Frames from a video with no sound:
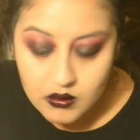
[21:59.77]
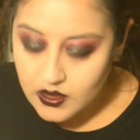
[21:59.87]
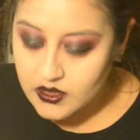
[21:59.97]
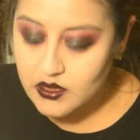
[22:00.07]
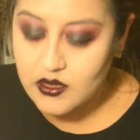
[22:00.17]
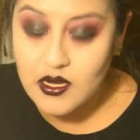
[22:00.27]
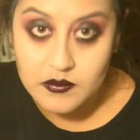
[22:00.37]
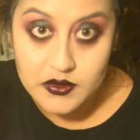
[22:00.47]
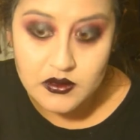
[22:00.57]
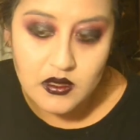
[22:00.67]
Actually, and now I'm
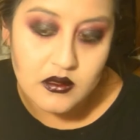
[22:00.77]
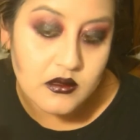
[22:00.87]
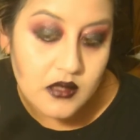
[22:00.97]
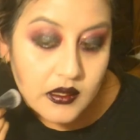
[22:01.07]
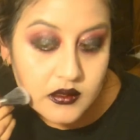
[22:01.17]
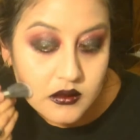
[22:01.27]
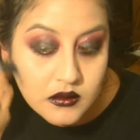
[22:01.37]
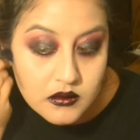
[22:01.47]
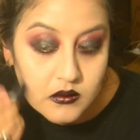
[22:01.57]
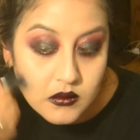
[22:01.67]
going to use the other side to
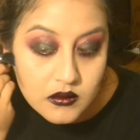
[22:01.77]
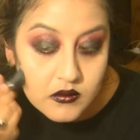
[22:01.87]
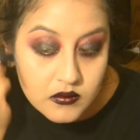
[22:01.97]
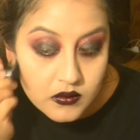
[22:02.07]
just sort of